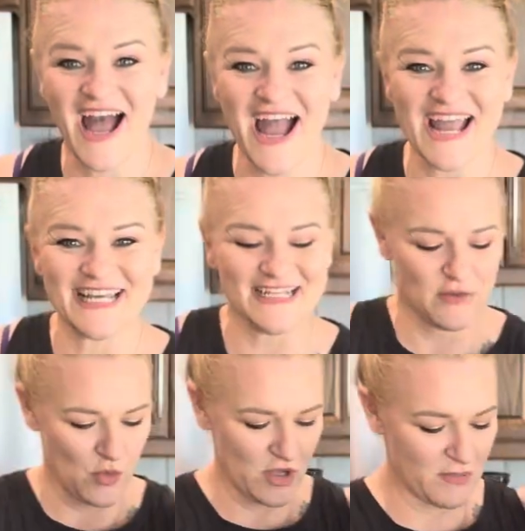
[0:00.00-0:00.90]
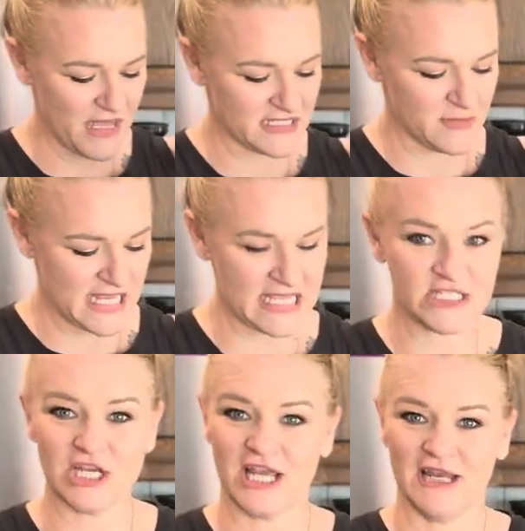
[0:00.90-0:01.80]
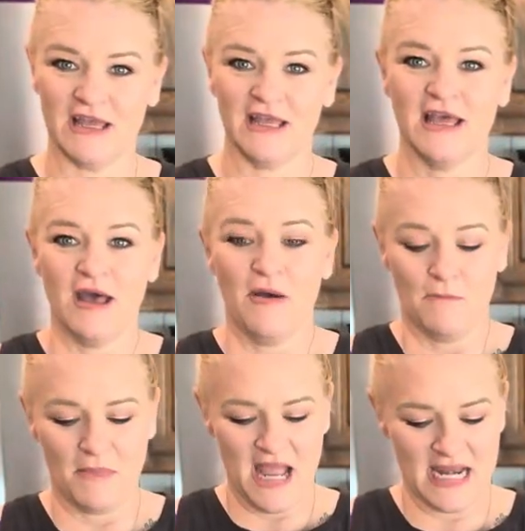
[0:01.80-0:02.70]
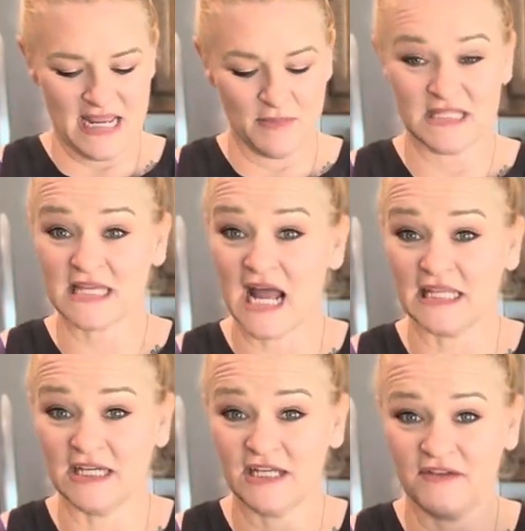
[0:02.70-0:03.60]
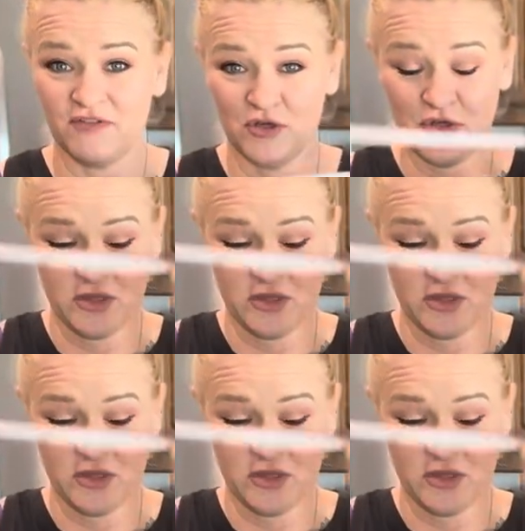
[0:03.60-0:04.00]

Hi, welcome back to my kitchen. My name is Kyla if you're new